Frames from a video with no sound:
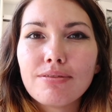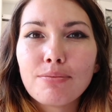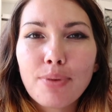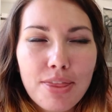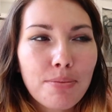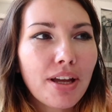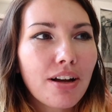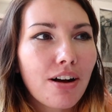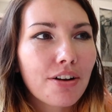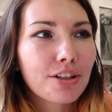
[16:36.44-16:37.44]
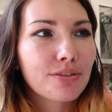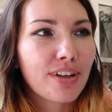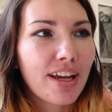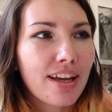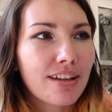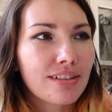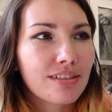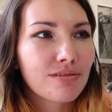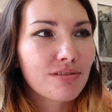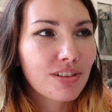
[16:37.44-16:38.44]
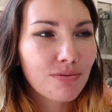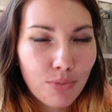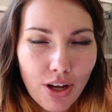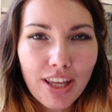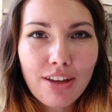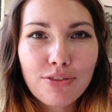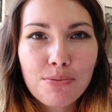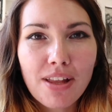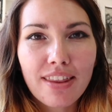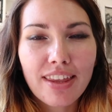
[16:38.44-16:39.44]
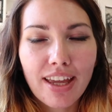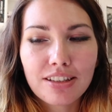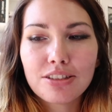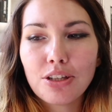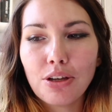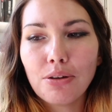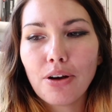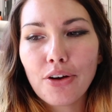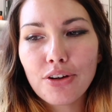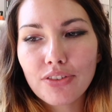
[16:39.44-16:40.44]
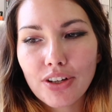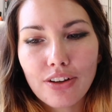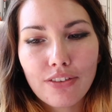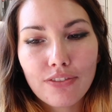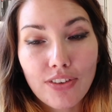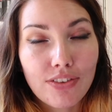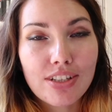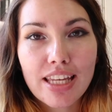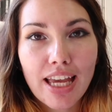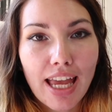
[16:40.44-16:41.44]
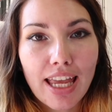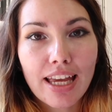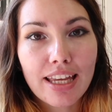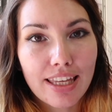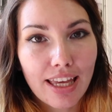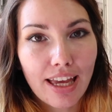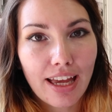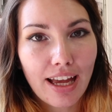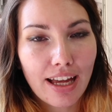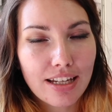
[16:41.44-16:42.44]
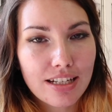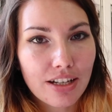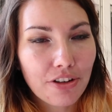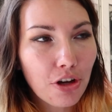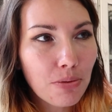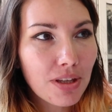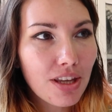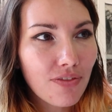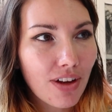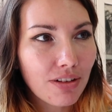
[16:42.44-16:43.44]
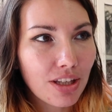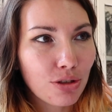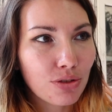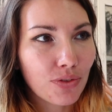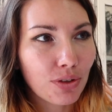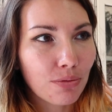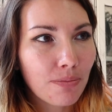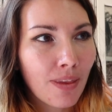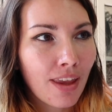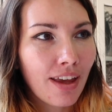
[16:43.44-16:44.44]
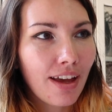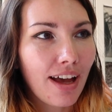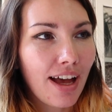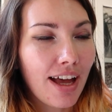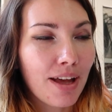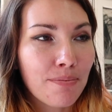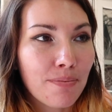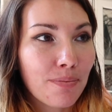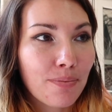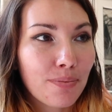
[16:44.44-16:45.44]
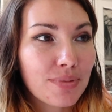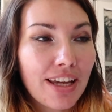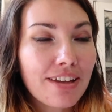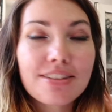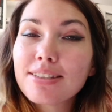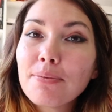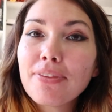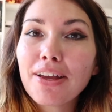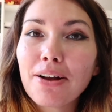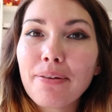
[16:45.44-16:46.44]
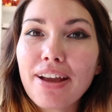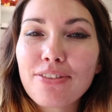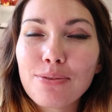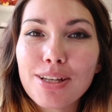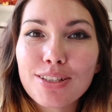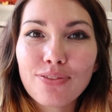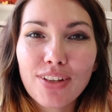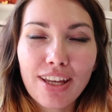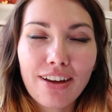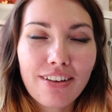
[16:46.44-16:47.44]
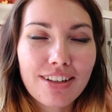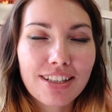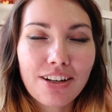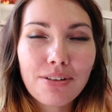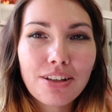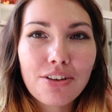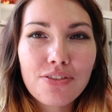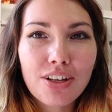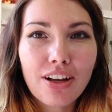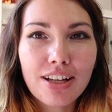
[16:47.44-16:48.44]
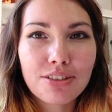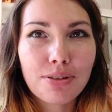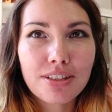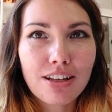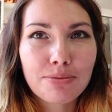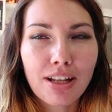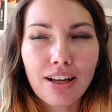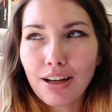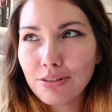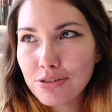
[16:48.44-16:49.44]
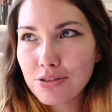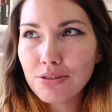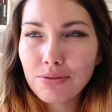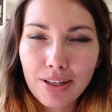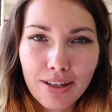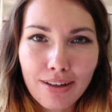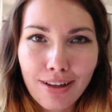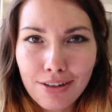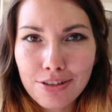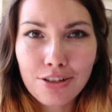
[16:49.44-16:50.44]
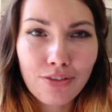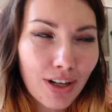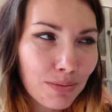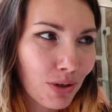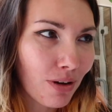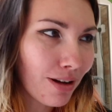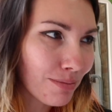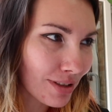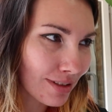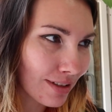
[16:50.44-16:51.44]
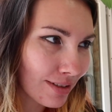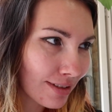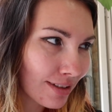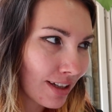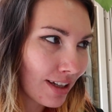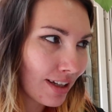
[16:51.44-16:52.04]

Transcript: with my art career, working from nothing to over 50k a year, and I hope that you found it useful, taken something away from this video, because I know a lot of you guys always ask me, like, how did you develop your art business?